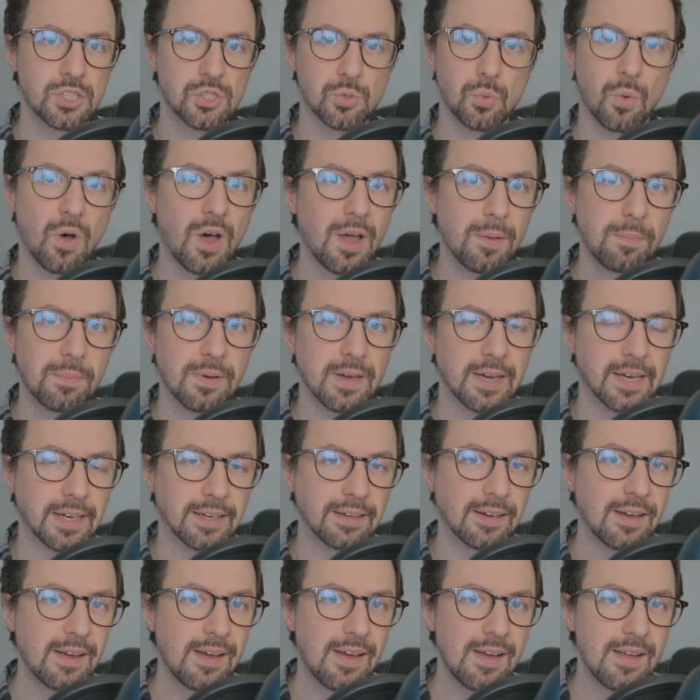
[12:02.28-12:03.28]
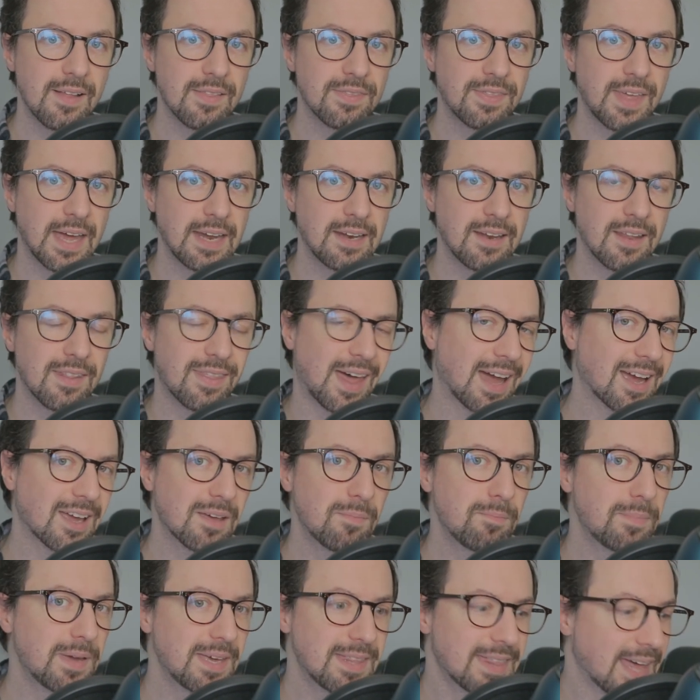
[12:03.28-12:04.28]
swiping, then that
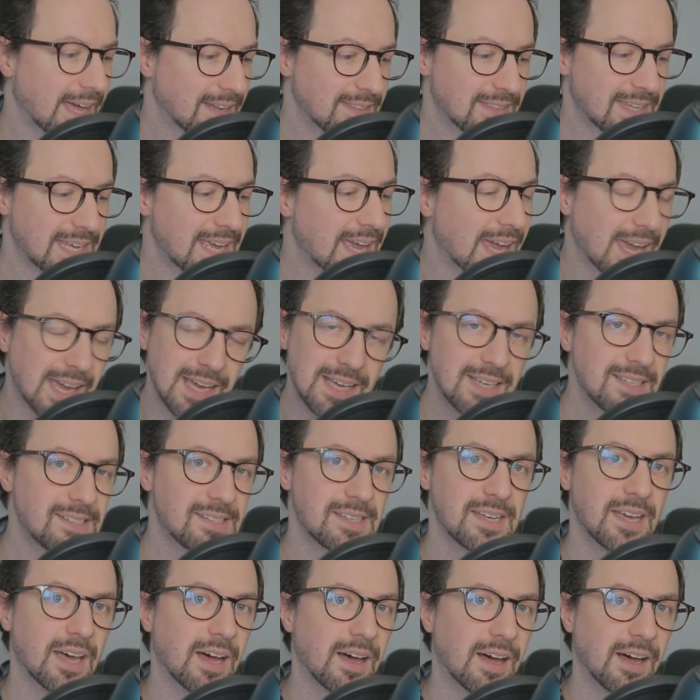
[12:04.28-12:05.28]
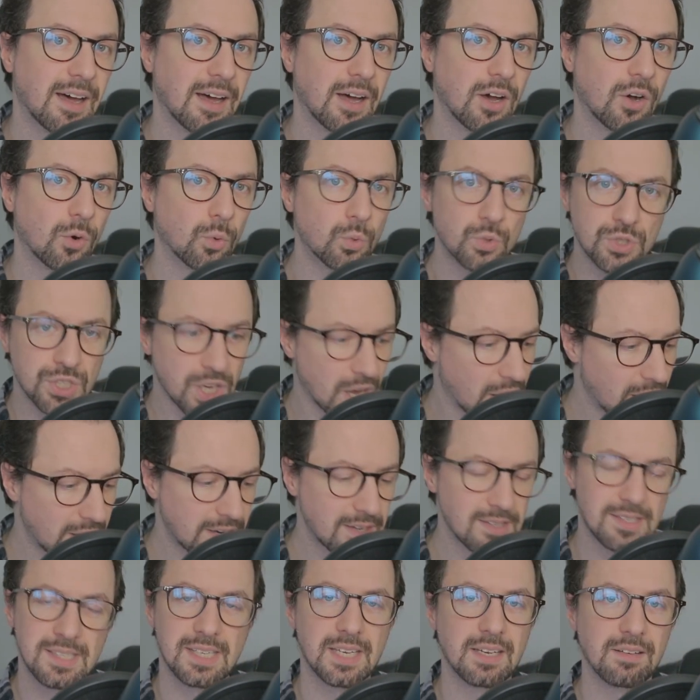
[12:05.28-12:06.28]
can be then the easier
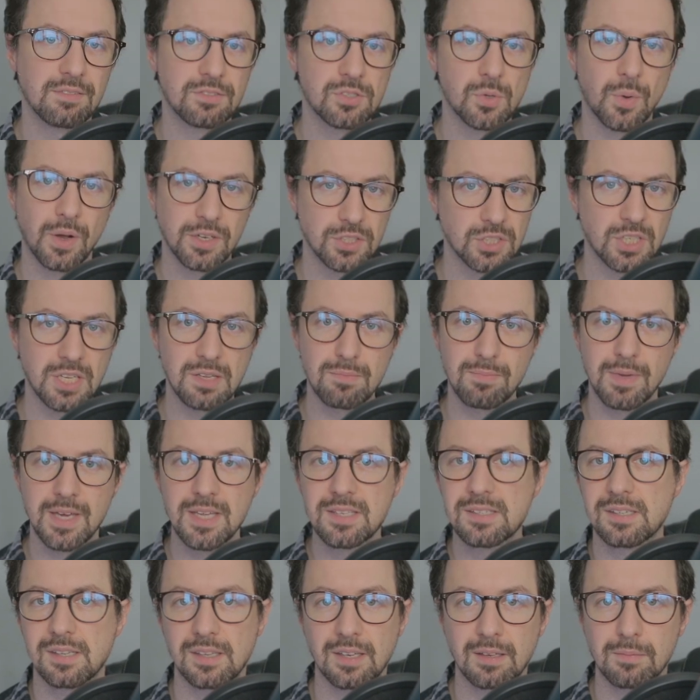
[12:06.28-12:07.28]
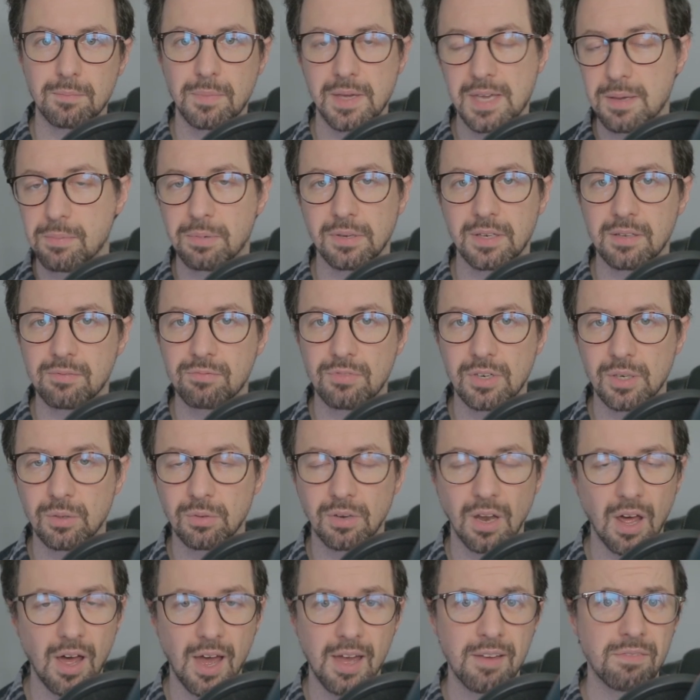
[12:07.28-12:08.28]
alternative to actually meeting people in
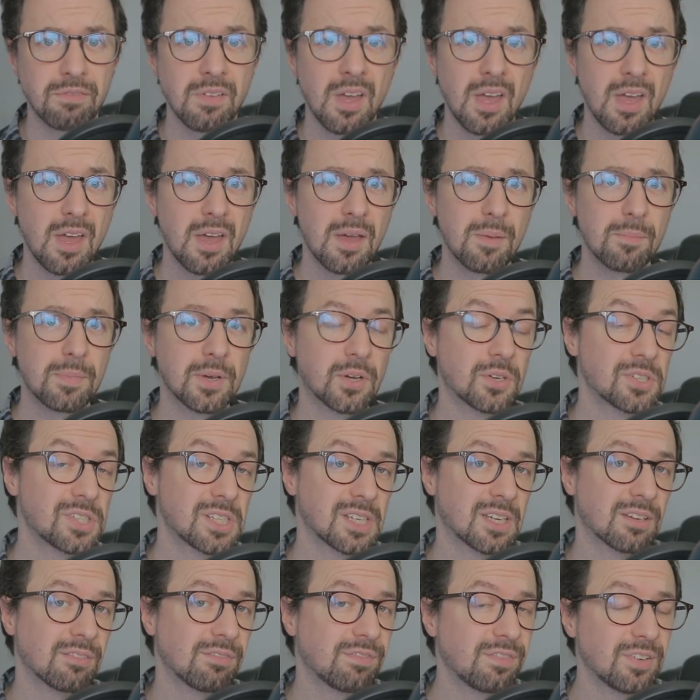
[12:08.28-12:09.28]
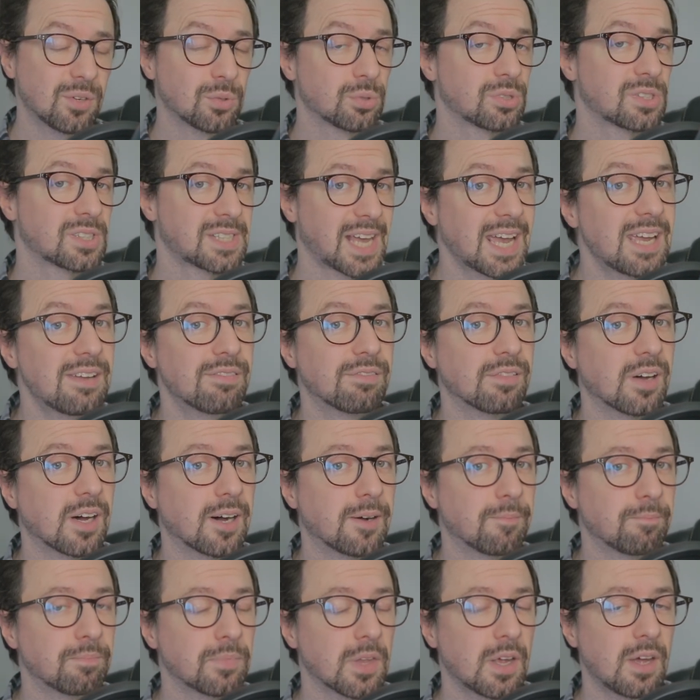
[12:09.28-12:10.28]
real life because it can feel
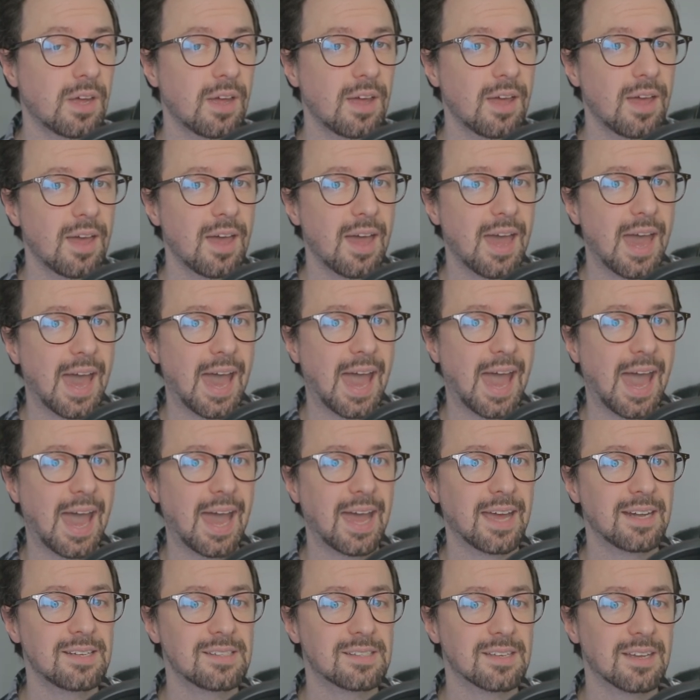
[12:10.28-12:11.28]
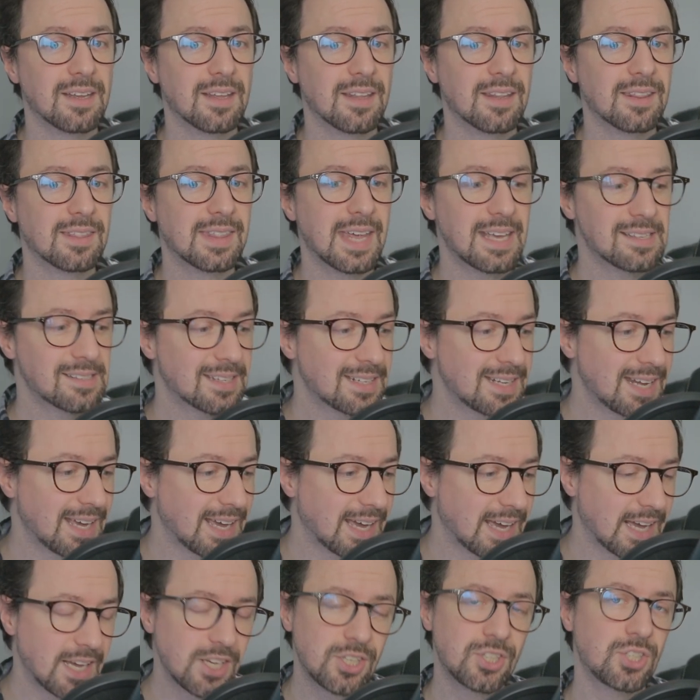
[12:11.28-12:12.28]
safer. And there's an
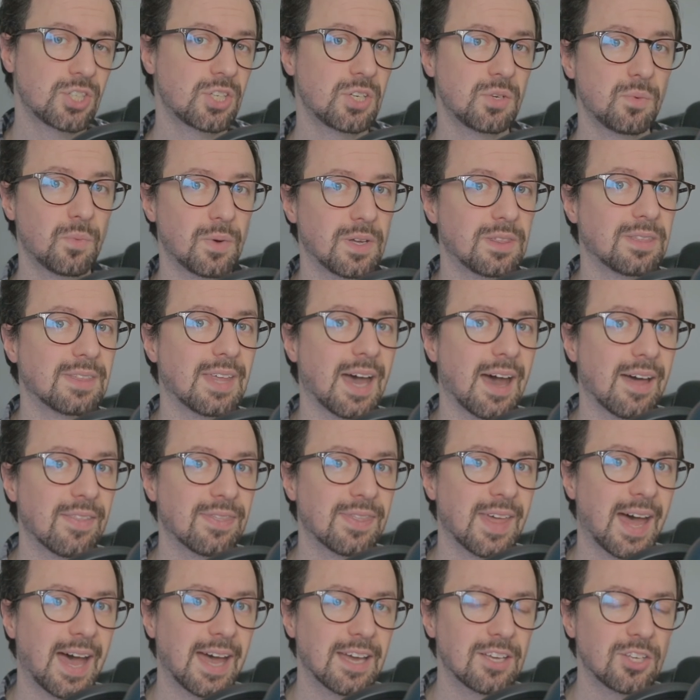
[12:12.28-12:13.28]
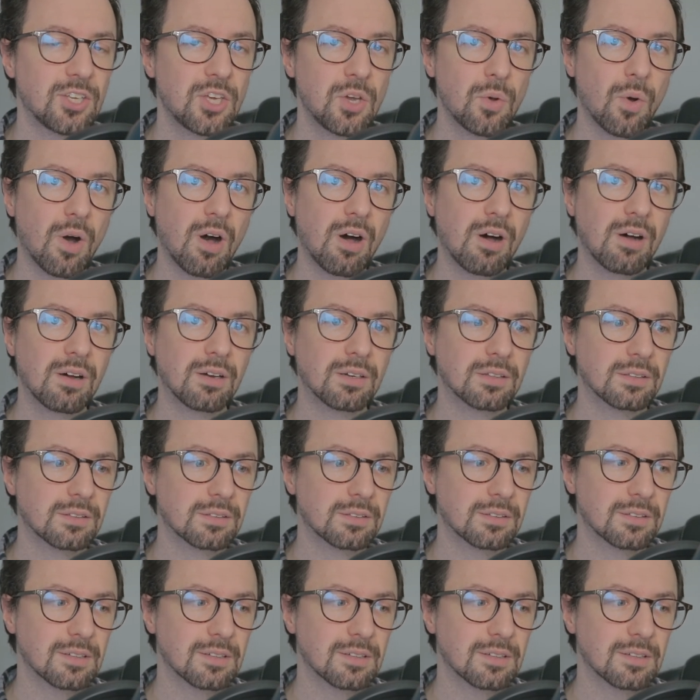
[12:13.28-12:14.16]
issue with that, that you are